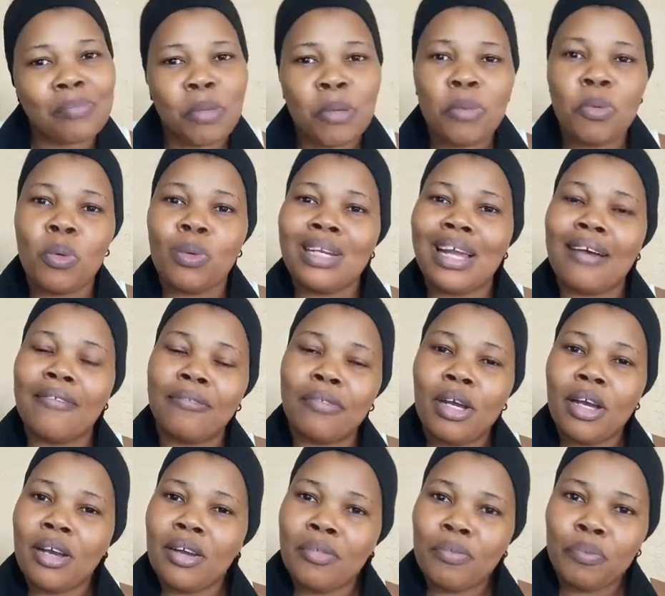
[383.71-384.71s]
People would have
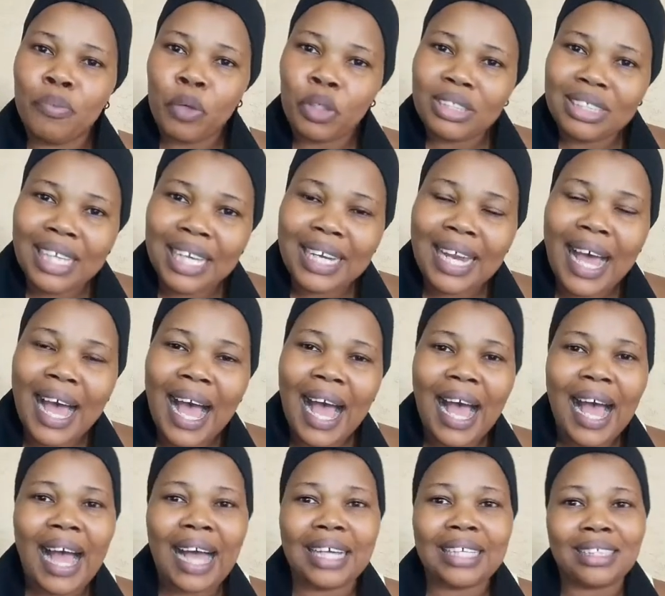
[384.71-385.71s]
voted
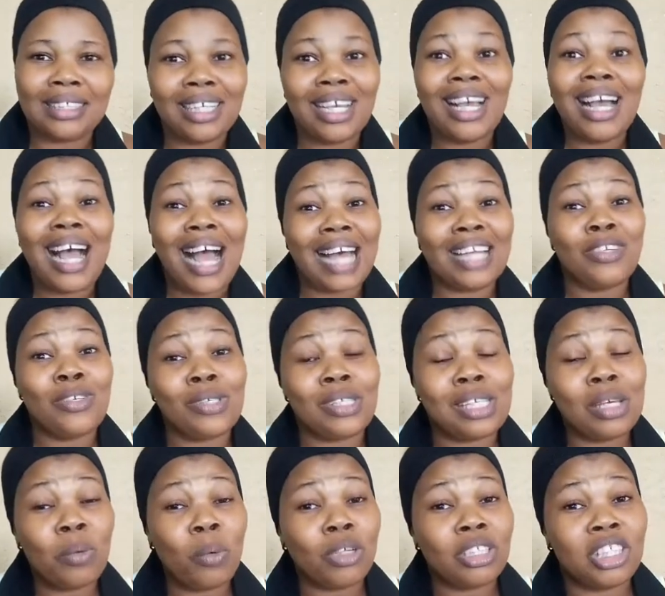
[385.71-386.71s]
her, and you
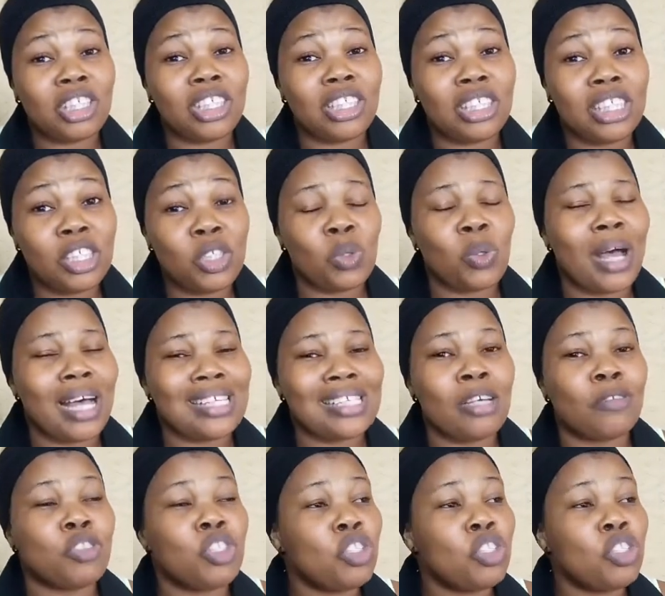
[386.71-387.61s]
see what she did to herself.